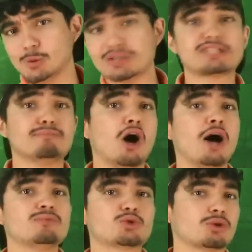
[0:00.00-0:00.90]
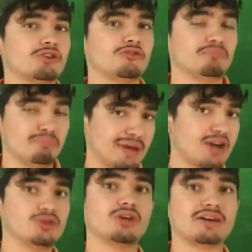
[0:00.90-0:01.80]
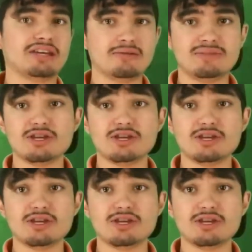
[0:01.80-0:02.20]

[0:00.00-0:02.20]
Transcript: When his mom sort of bailed on him,